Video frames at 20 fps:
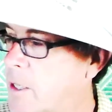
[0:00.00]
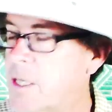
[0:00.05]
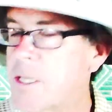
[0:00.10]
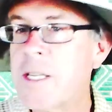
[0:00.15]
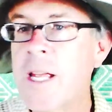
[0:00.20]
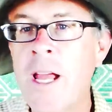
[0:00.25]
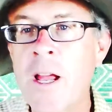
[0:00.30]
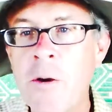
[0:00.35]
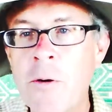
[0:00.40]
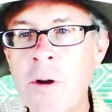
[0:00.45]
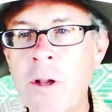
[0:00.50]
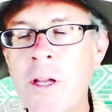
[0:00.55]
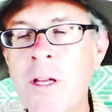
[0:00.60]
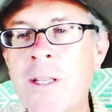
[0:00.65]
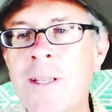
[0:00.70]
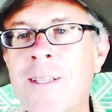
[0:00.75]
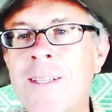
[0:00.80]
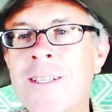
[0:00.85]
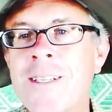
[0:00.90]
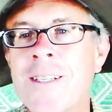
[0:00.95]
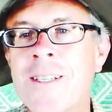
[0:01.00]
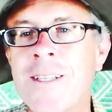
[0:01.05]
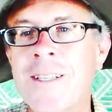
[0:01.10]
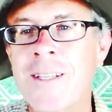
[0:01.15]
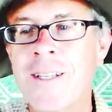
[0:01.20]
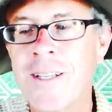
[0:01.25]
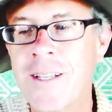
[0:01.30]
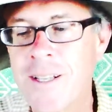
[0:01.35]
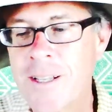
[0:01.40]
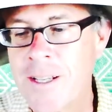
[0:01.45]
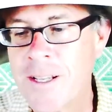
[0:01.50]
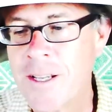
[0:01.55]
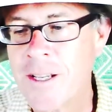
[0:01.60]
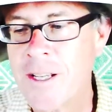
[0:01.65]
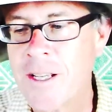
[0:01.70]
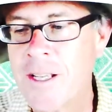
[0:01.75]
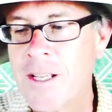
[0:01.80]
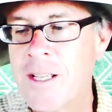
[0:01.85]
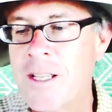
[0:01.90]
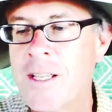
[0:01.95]
is arrogance
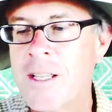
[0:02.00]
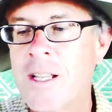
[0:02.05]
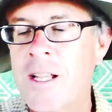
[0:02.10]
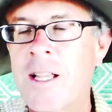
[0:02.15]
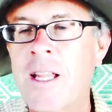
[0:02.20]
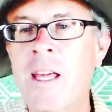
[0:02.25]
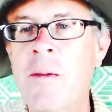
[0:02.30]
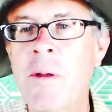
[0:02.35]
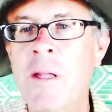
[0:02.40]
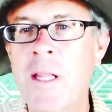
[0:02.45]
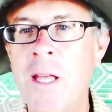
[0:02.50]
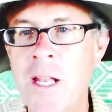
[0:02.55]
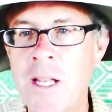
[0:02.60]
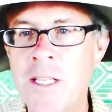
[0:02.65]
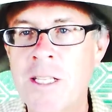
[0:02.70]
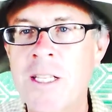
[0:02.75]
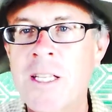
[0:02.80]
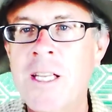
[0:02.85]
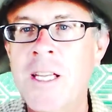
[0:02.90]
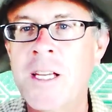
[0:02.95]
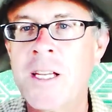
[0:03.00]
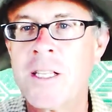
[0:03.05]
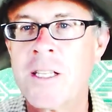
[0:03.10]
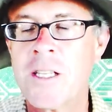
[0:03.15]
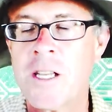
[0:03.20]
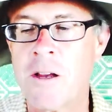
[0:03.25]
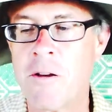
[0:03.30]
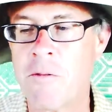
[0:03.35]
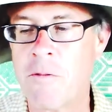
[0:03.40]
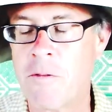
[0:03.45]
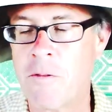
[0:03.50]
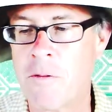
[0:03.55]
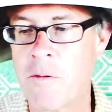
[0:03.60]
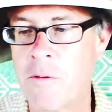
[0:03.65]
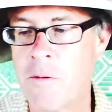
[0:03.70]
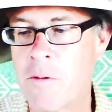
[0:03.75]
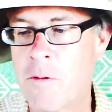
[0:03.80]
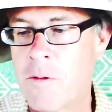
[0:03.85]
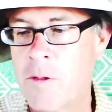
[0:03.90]
claiming that it's seeing itself.